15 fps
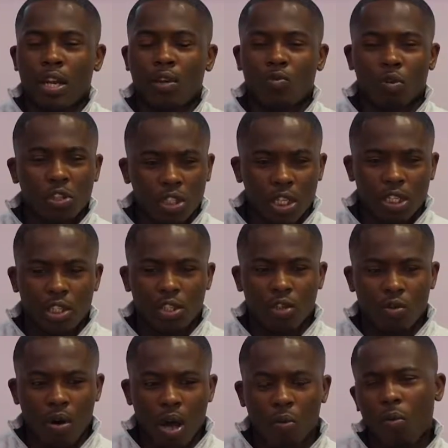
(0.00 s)
And it wasn't
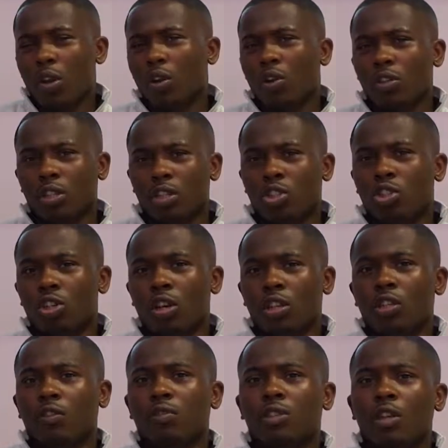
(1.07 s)
until I went on this
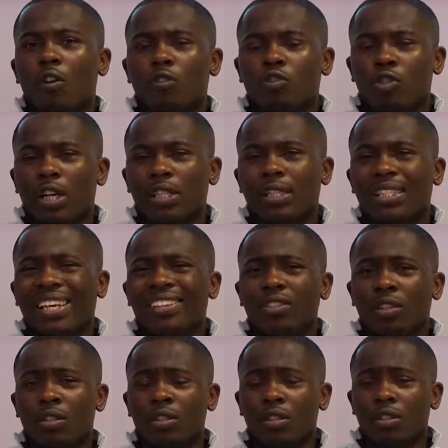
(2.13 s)
journey of
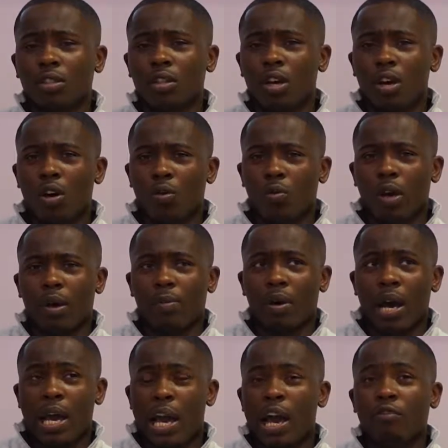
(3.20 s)
self-transcendence
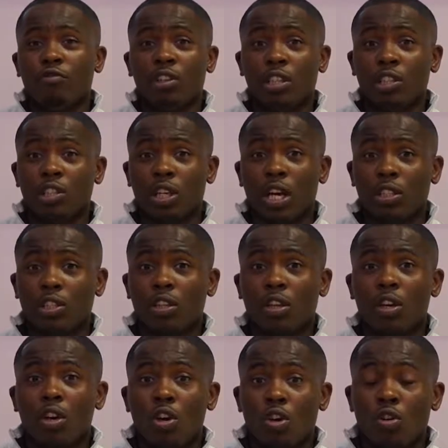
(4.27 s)
whereby I really started to,